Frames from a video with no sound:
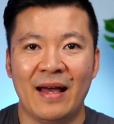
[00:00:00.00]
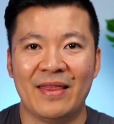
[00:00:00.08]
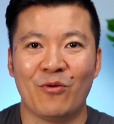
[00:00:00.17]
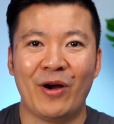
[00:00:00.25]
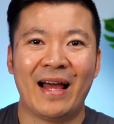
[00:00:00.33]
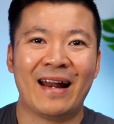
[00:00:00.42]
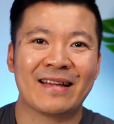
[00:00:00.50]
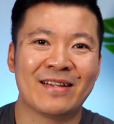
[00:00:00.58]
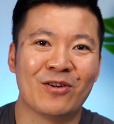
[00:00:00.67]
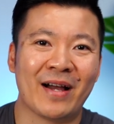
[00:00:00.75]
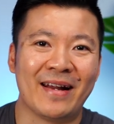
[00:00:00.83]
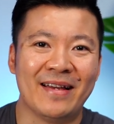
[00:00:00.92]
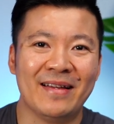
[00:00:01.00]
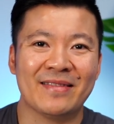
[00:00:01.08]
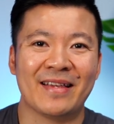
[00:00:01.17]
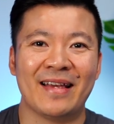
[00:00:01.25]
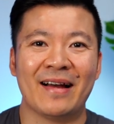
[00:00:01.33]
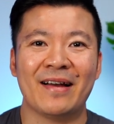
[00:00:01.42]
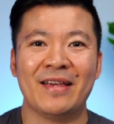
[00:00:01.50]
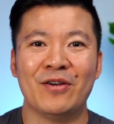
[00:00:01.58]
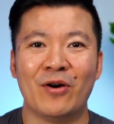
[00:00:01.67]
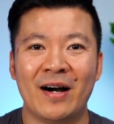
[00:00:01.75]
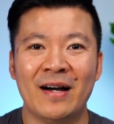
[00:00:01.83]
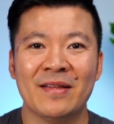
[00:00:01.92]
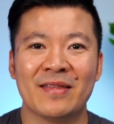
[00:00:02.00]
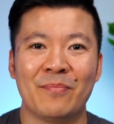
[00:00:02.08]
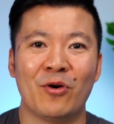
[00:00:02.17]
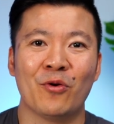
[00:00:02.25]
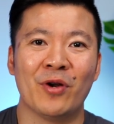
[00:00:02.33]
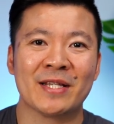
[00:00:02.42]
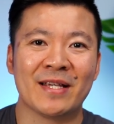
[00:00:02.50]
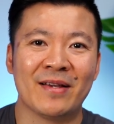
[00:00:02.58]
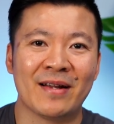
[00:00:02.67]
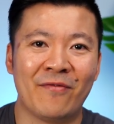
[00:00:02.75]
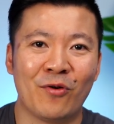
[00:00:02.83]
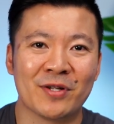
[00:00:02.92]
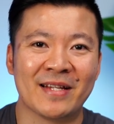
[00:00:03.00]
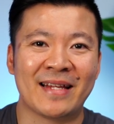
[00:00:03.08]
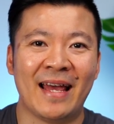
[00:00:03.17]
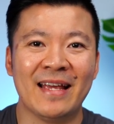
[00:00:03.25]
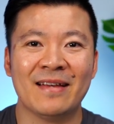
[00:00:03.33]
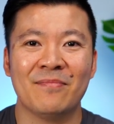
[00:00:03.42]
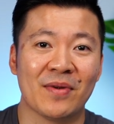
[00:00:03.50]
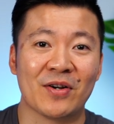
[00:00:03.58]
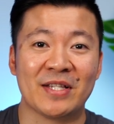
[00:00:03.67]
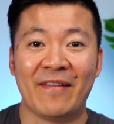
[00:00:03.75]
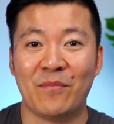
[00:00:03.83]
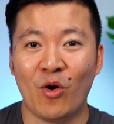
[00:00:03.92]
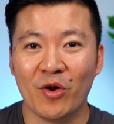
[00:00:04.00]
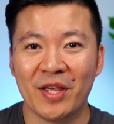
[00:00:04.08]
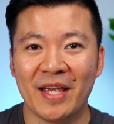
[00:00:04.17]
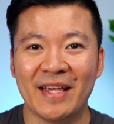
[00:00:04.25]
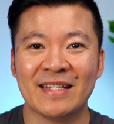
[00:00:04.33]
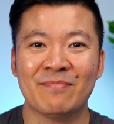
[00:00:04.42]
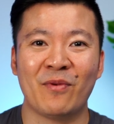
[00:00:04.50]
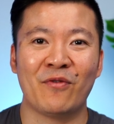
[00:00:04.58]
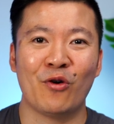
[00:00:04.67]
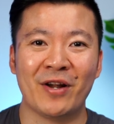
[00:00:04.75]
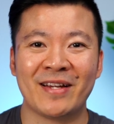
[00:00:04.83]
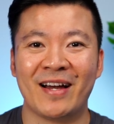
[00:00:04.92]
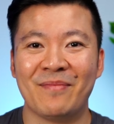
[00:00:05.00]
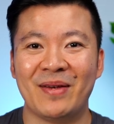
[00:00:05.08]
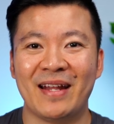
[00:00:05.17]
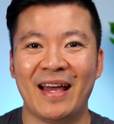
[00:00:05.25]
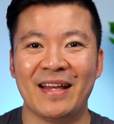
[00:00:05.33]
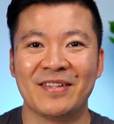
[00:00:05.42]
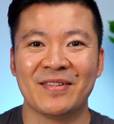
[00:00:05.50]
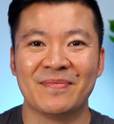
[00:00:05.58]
And the way I like to look at it, the younger you are, the more risk you can afford to take because you have more years before retirement age.